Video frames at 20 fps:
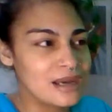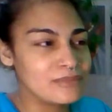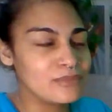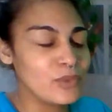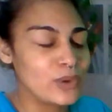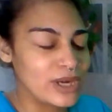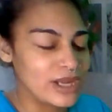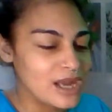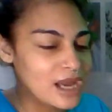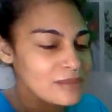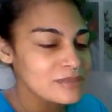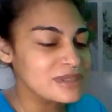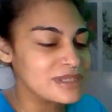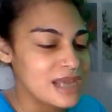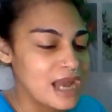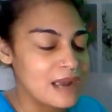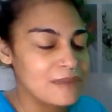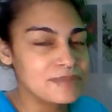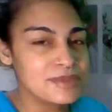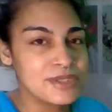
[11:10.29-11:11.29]
when it comes
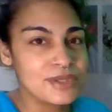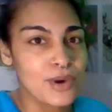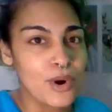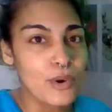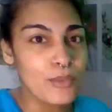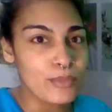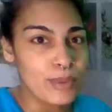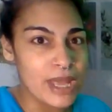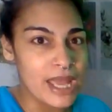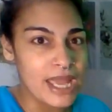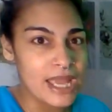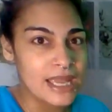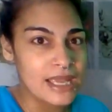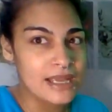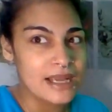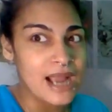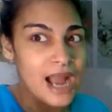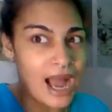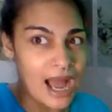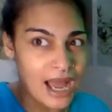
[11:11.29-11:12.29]
time to obey
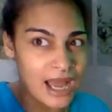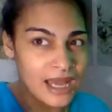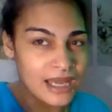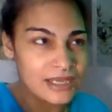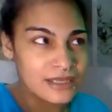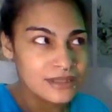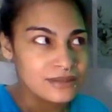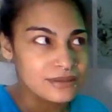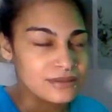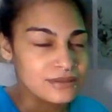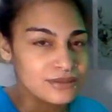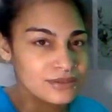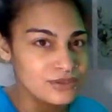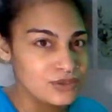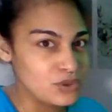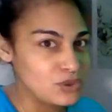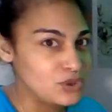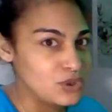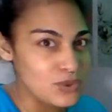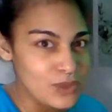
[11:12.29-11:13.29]
God,
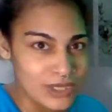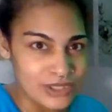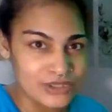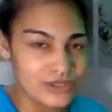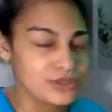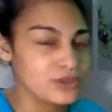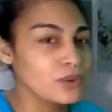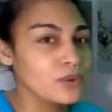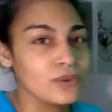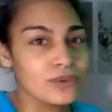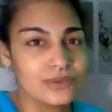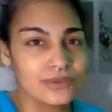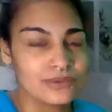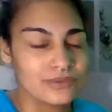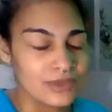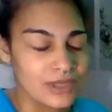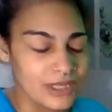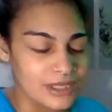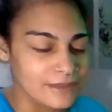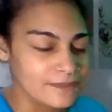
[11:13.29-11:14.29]
you do as you're told,
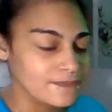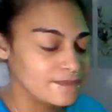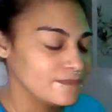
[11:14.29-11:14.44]
right?